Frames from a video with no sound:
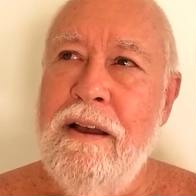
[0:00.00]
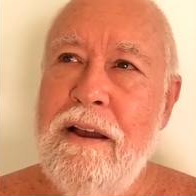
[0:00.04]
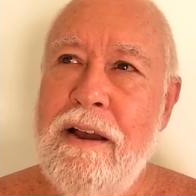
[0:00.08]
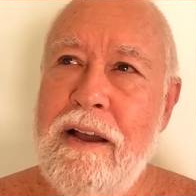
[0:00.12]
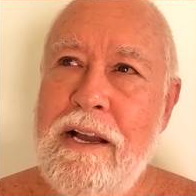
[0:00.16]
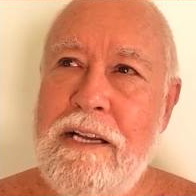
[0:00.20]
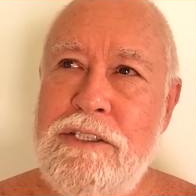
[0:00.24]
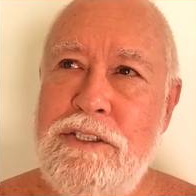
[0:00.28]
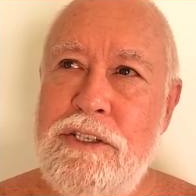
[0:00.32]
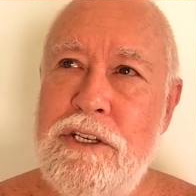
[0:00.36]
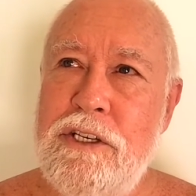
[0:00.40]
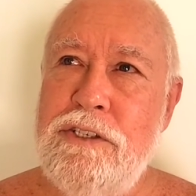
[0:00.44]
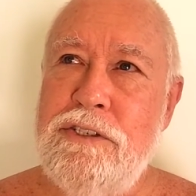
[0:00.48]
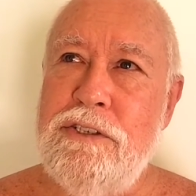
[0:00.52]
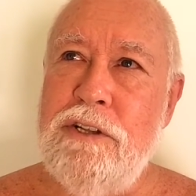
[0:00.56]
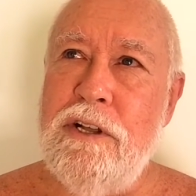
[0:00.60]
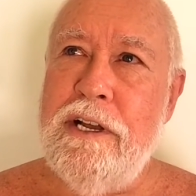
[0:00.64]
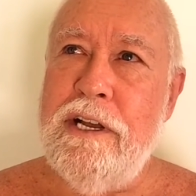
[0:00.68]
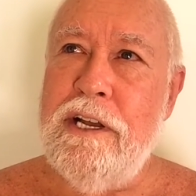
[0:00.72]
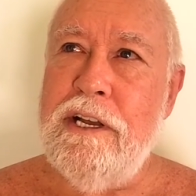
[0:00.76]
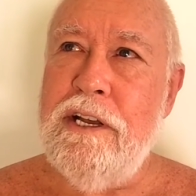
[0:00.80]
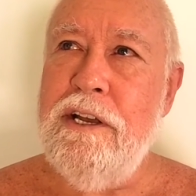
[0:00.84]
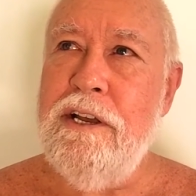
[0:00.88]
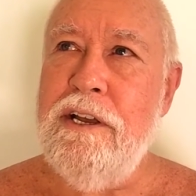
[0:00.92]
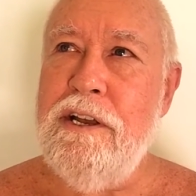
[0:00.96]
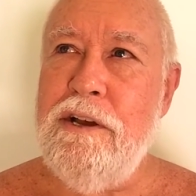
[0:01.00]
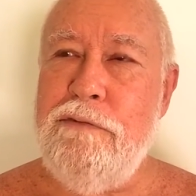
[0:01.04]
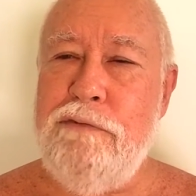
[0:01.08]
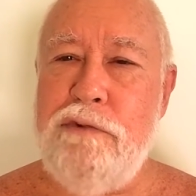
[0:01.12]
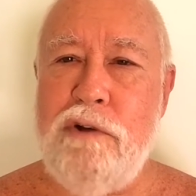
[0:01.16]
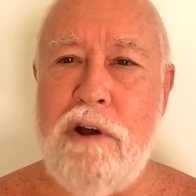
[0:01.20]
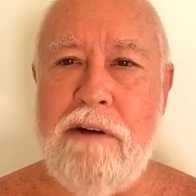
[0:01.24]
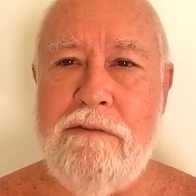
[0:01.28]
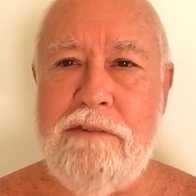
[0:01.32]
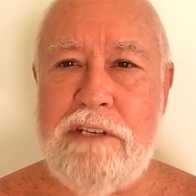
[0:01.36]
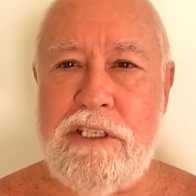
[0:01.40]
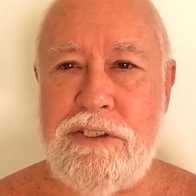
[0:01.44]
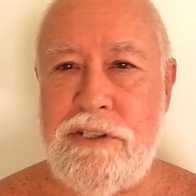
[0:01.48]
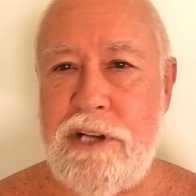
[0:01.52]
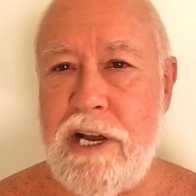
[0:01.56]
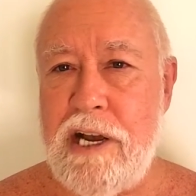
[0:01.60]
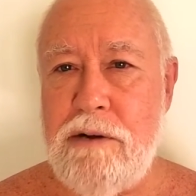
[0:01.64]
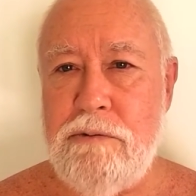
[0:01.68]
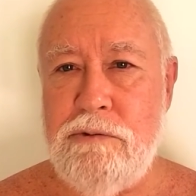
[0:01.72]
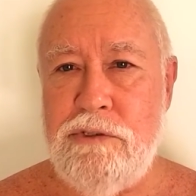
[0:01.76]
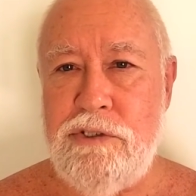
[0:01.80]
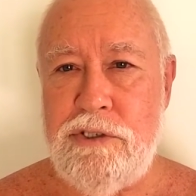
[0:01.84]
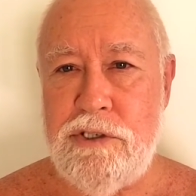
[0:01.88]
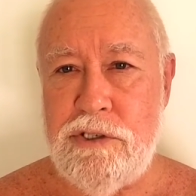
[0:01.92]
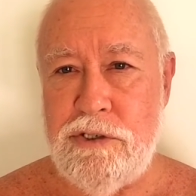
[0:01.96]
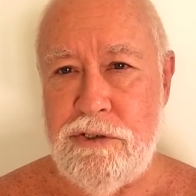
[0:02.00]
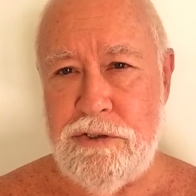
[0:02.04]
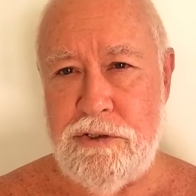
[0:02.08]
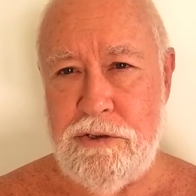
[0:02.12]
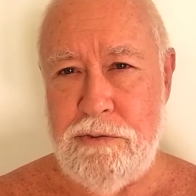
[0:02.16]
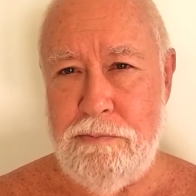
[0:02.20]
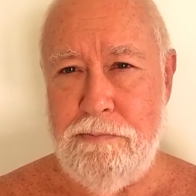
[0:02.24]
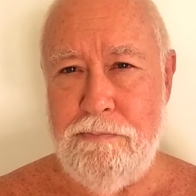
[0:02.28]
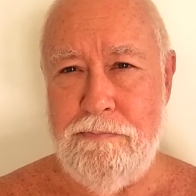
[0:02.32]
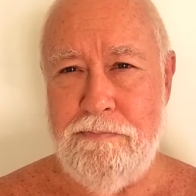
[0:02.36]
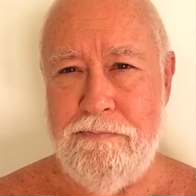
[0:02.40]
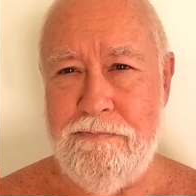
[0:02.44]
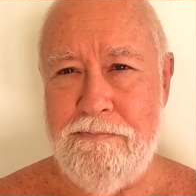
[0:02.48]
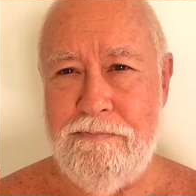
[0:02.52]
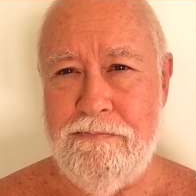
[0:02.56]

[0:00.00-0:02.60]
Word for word: It's just like if you have a sound system.